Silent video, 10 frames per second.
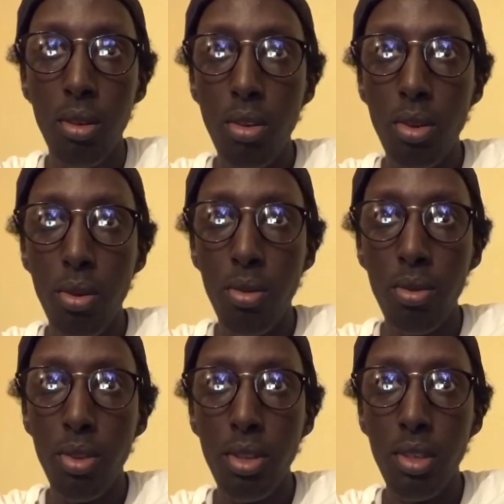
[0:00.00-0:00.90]

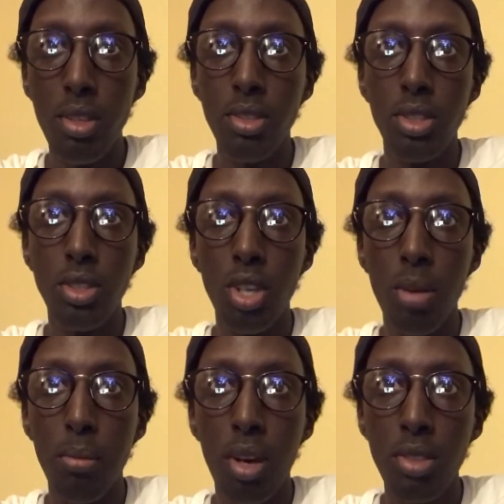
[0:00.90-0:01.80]
Currently, it is the Jon
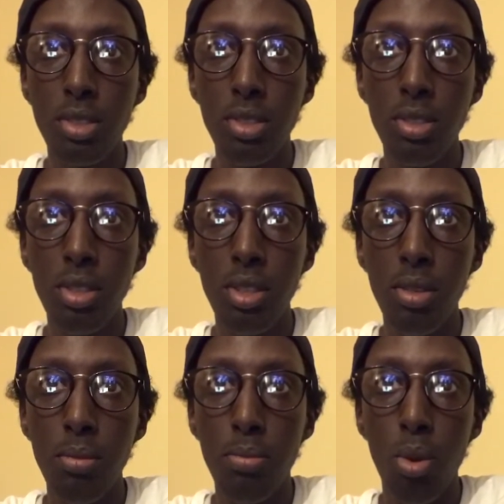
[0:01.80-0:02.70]
Moxley,
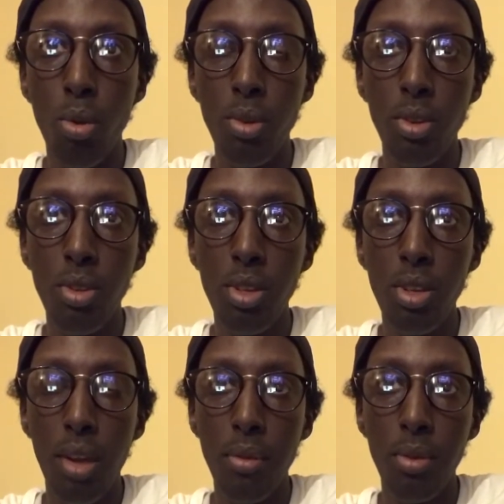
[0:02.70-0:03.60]
Brodie Lee
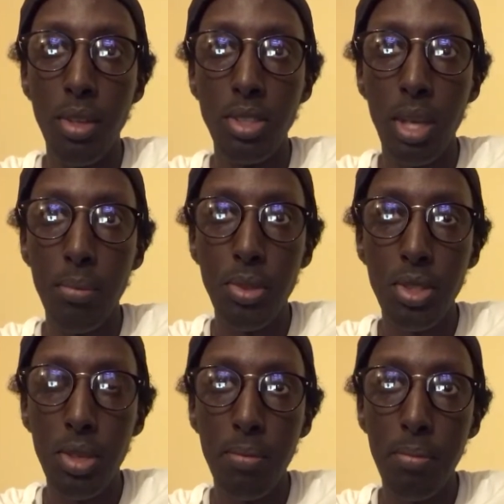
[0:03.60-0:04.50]
Heavyweight
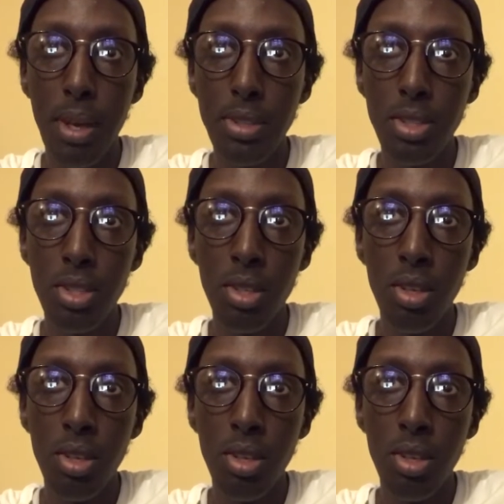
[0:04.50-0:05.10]
Championship match.